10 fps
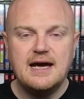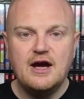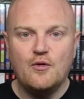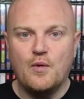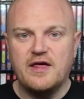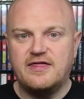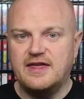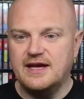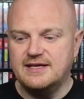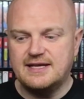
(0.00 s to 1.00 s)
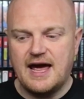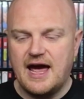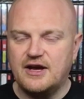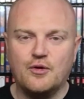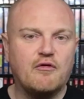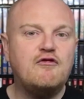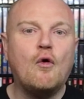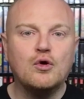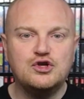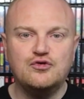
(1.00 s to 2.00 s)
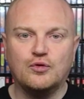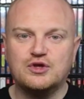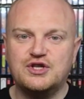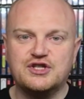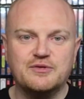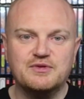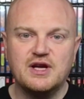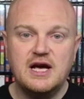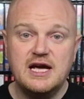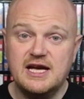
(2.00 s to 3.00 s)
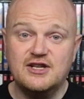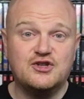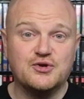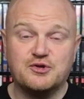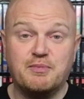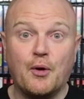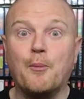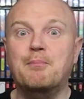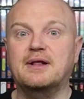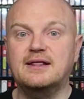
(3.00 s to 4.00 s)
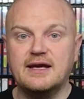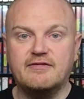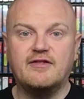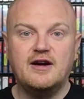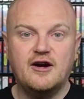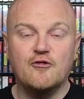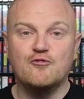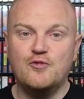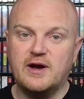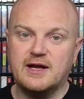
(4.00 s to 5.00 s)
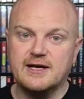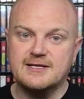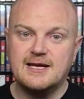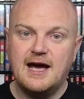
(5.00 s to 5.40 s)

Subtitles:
with these 40-year-old systems is just beyond belief. It really is.